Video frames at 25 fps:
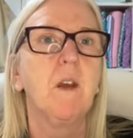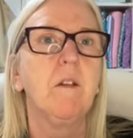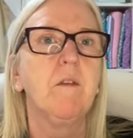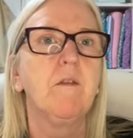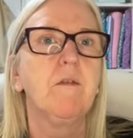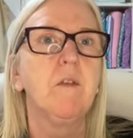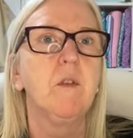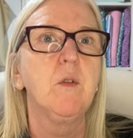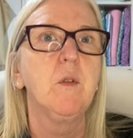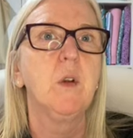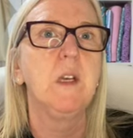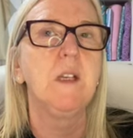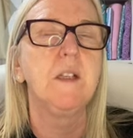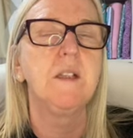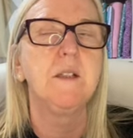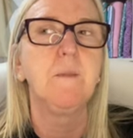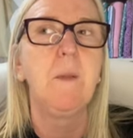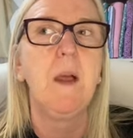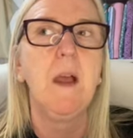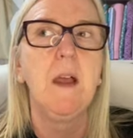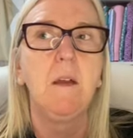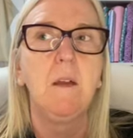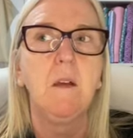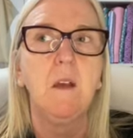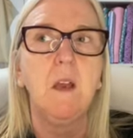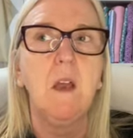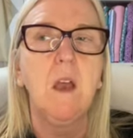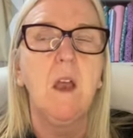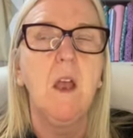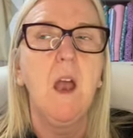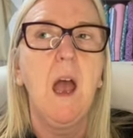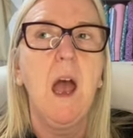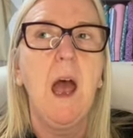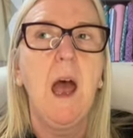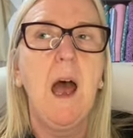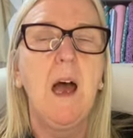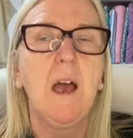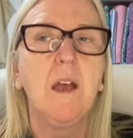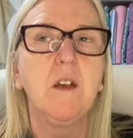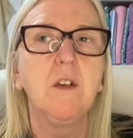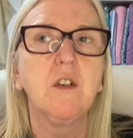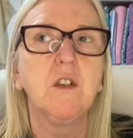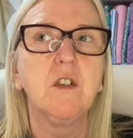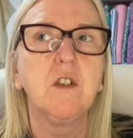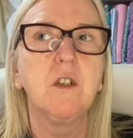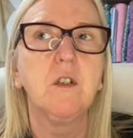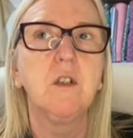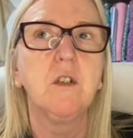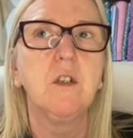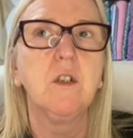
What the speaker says: Frugalisma, and